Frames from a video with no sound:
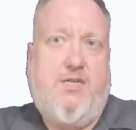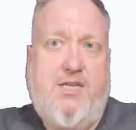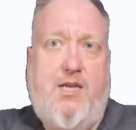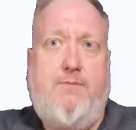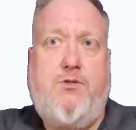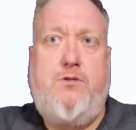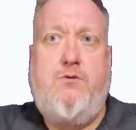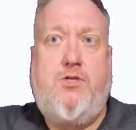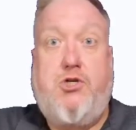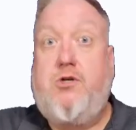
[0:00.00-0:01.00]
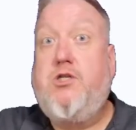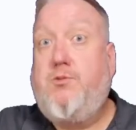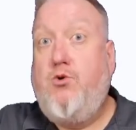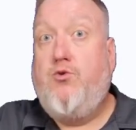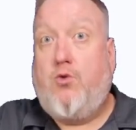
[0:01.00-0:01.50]
team to ensure a
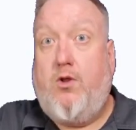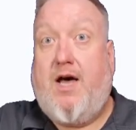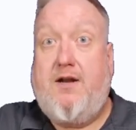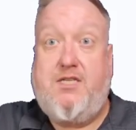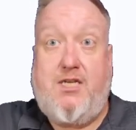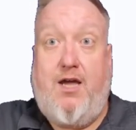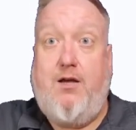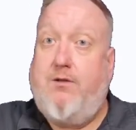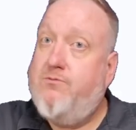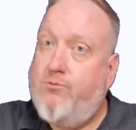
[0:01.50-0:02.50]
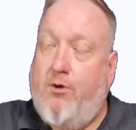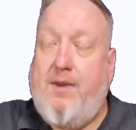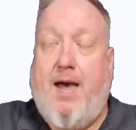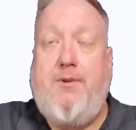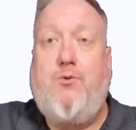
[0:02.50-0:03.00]
smooth rollout at scale, and we'll be
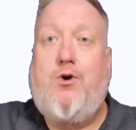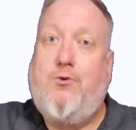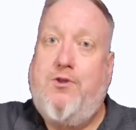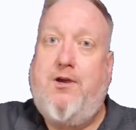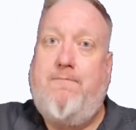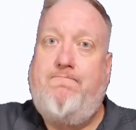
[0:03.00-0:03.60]
happy to work with you.